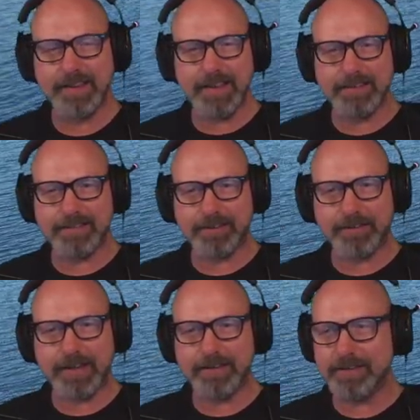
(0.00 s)

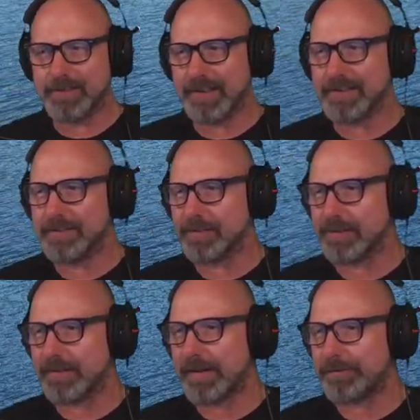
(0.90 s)
integrated
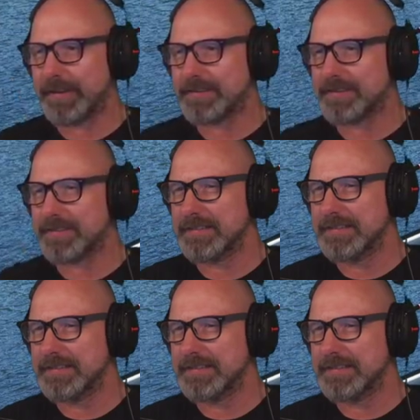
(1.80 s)
Intel graphics.